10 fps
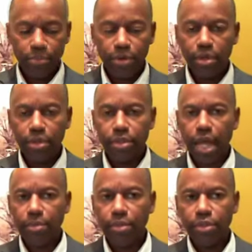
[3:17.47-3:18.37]
the period of
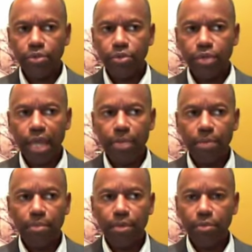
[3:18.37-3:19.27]
time that you
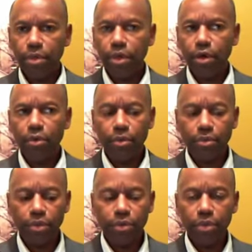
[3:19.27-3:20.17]
came up in, we
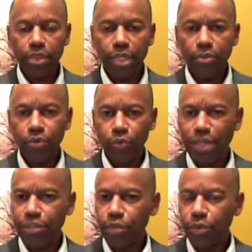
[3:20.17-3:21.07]
know you were dealing with
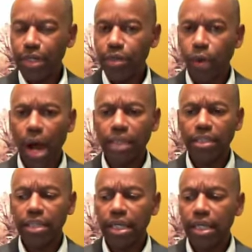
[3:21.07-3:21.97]
racial
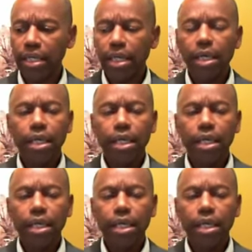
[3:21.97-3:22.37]
inequality.